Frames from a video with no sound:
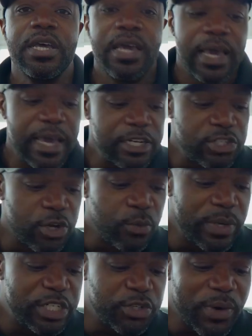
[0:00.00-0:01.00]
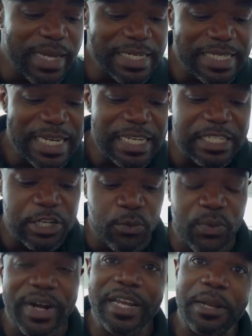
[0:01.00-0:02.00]
And so we tried to stay
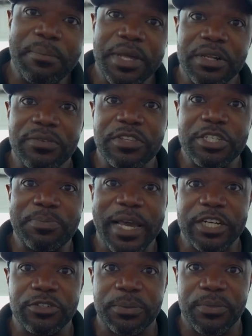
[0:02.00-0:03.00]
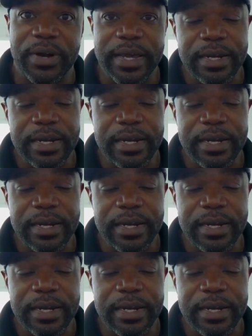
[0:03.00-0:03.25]
somewhere in the middle of the spectrum, right?